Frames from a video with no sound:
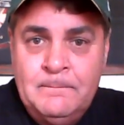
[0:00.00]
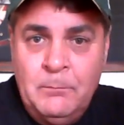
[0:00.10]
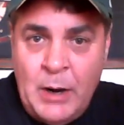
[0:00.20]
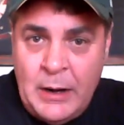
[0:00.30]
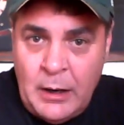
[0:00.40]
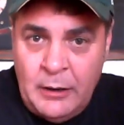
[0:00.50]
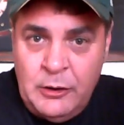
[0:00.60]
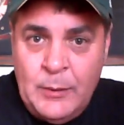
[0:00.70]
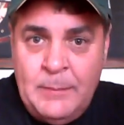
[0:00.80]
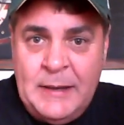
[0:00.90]
Brought on a new
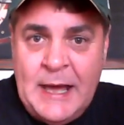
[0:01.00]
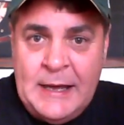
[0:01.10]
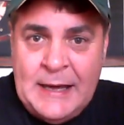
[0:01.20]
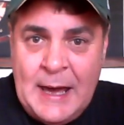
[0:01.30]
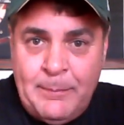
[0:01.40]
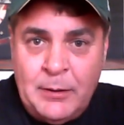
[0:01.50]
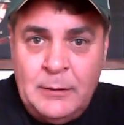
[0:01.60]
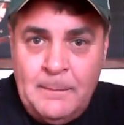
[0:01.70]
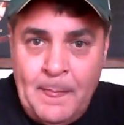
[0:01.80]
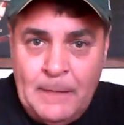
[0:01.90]
NBA capper
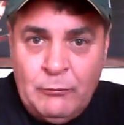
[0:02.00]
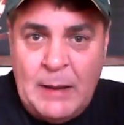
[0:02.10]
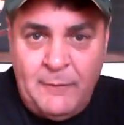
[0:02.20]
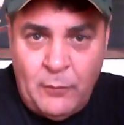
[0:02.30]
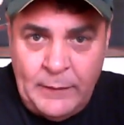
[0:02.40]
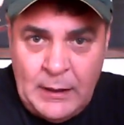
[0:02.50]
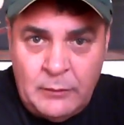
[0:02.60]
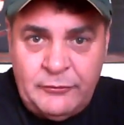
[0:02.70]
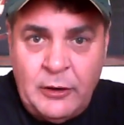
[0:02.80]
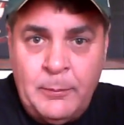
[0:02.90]
right before the
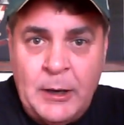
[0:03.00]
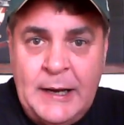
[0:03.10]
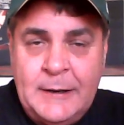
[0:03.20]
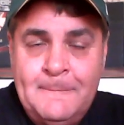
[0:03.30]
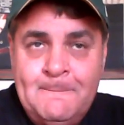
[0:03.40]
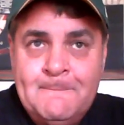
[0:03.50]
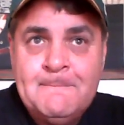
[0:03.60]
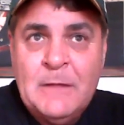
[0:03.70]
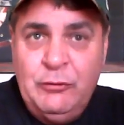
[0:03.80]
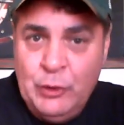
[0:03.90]
All-Star break.
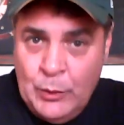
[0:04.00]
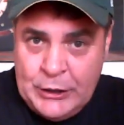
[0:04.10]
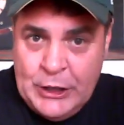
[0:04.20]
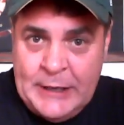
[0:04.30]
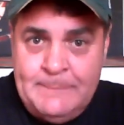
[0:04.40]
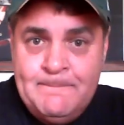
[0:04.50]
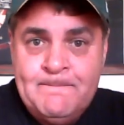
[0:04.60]
Doing good.